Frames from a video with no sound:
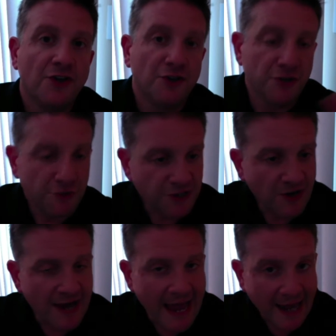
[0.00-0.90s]
you
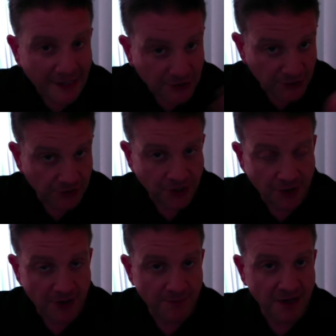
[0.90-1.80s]
start adding social
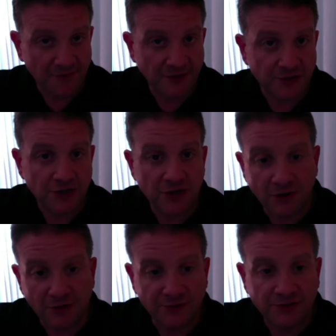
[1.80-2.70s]
security benefits to
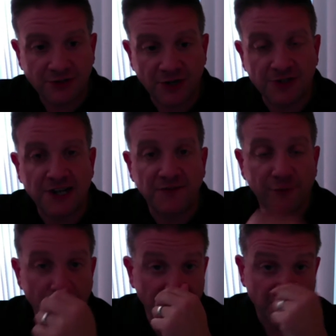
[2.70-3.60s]
your to your
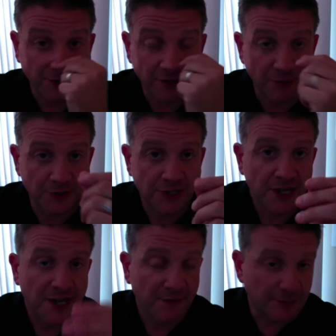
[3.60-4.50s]
1040. So in other words,
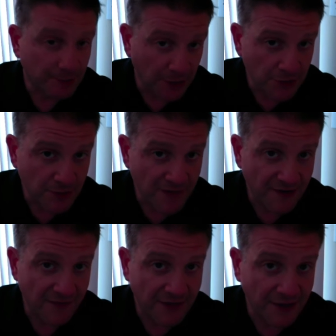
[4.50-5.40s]
if it's below
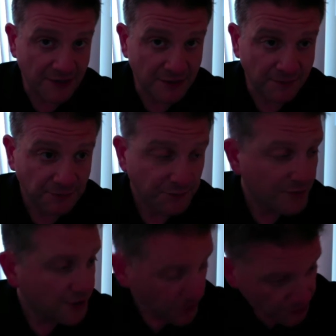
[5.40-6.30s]
25,000,
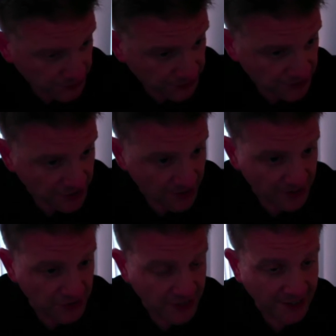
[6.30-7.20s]
your whole social
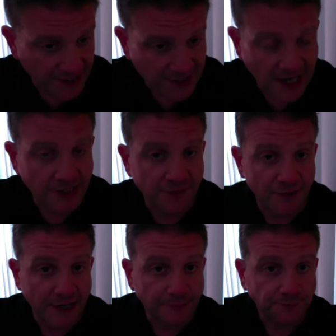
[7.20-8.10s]
security check is tax
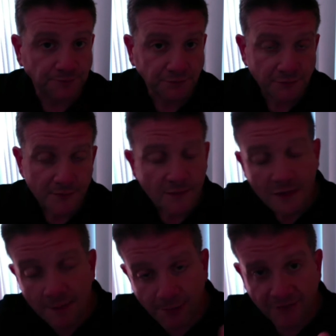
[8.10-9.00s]
free.
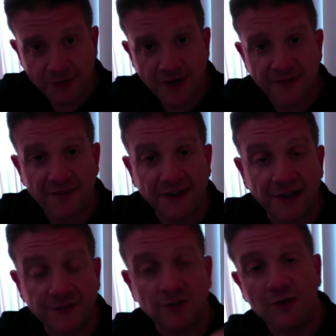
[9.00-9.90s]
Above
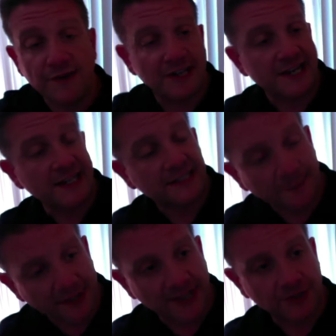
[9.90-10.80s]
25,000, we've got to take some
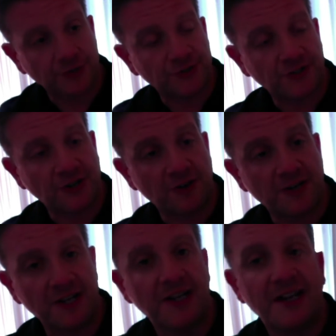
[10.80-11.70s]
of that social security